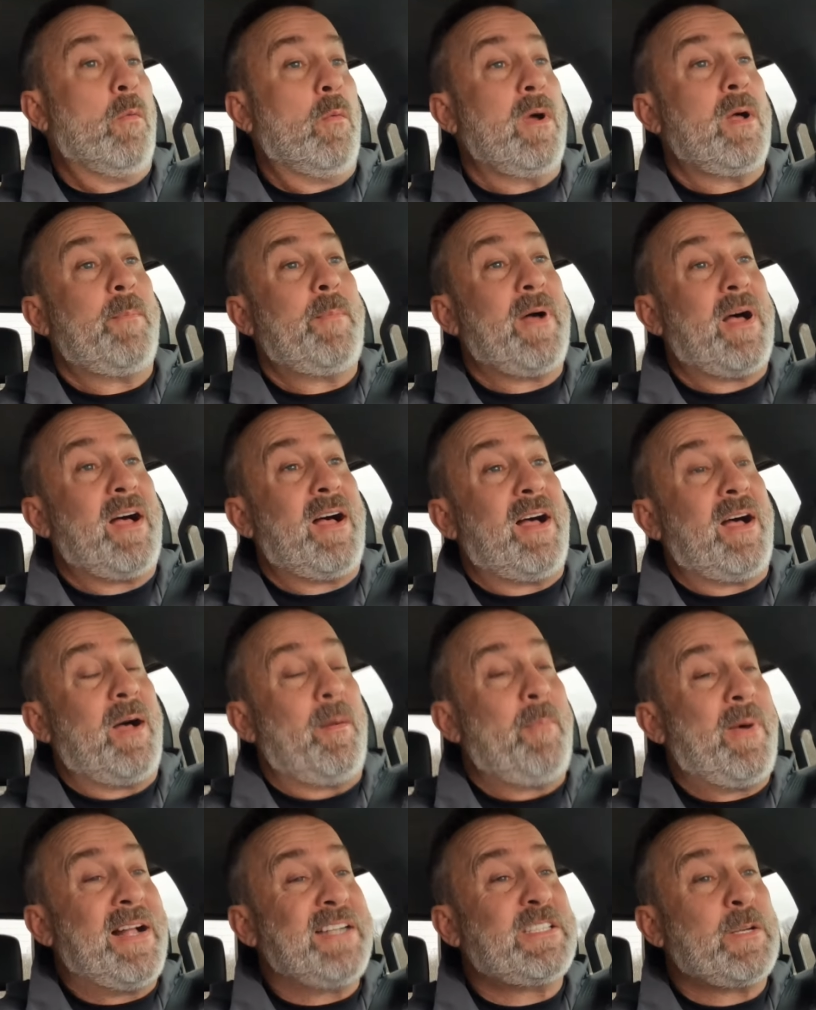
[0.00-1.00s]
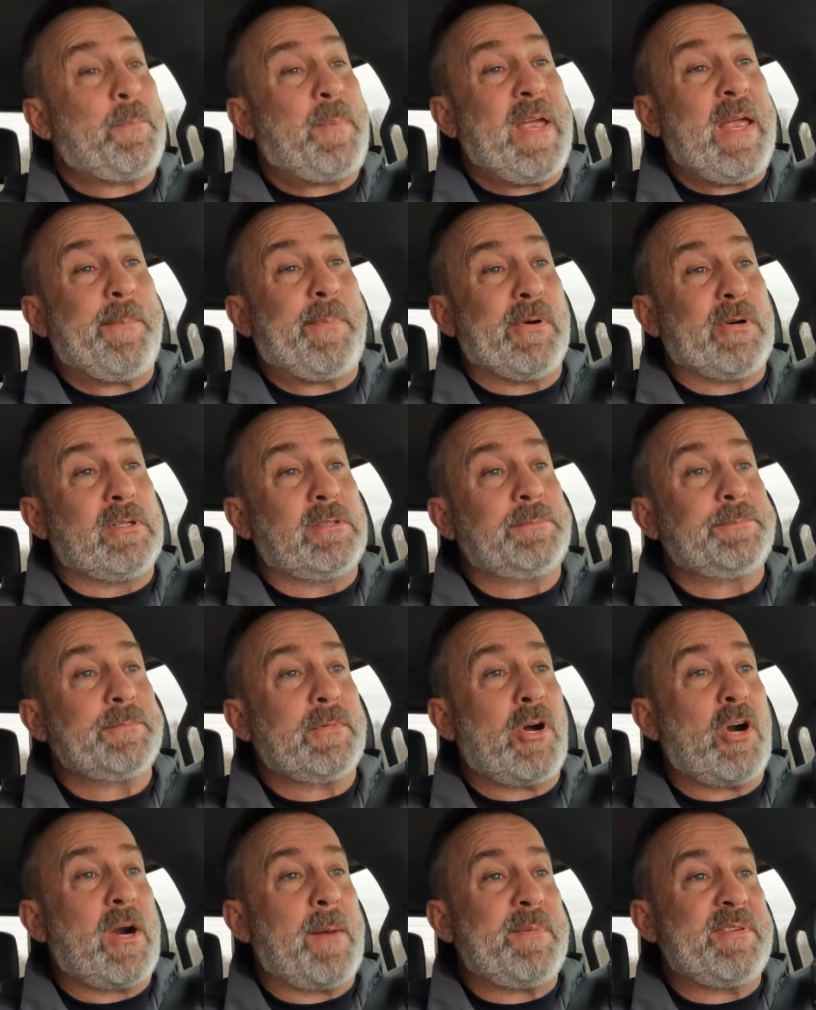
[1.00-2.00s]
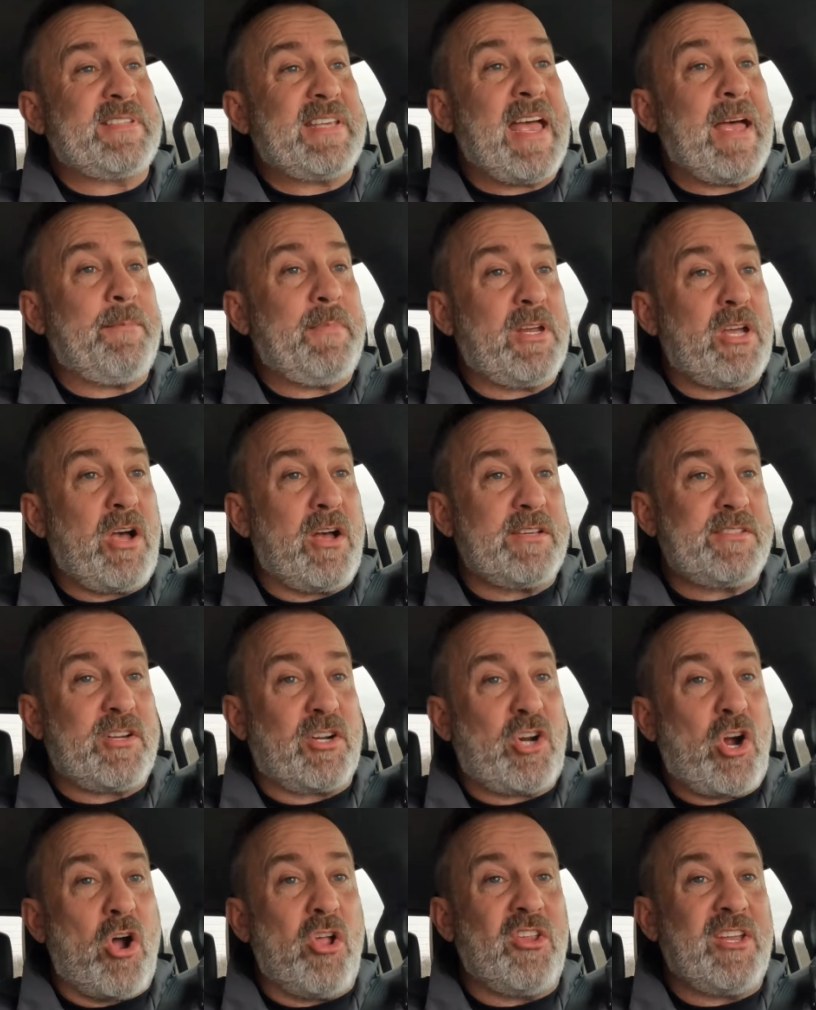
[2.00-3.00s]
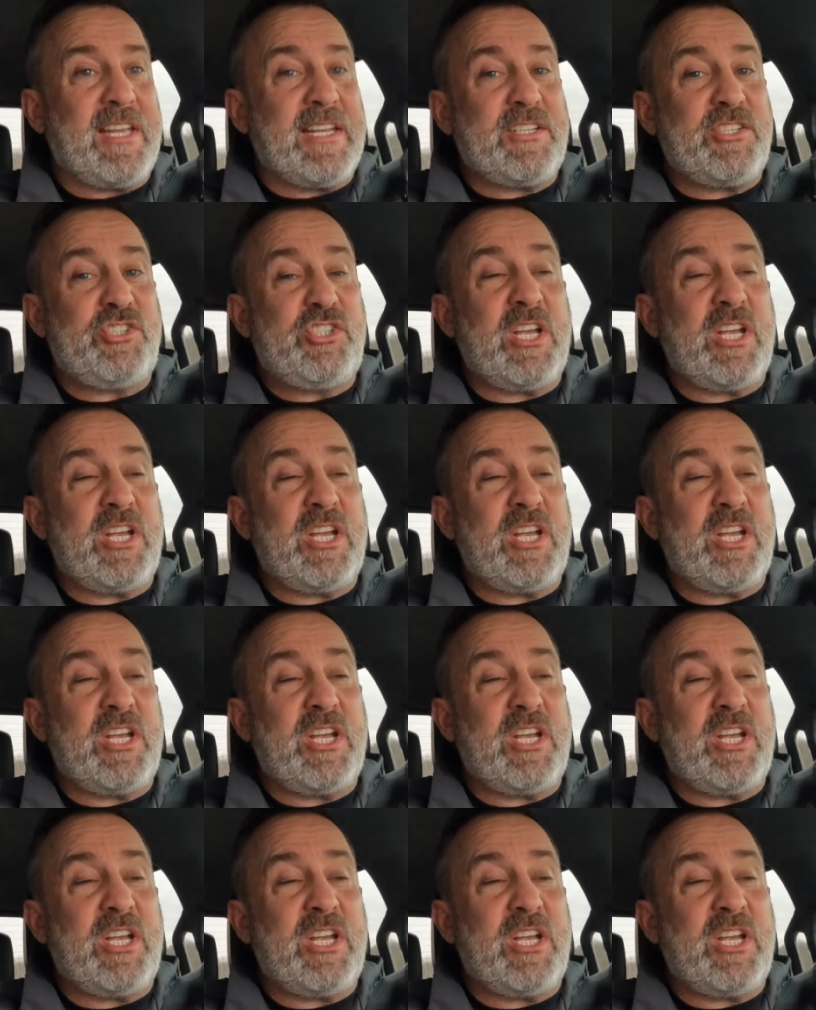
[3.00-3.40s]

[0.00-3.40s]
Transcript: Well, a bunch of people are upset because they're calling it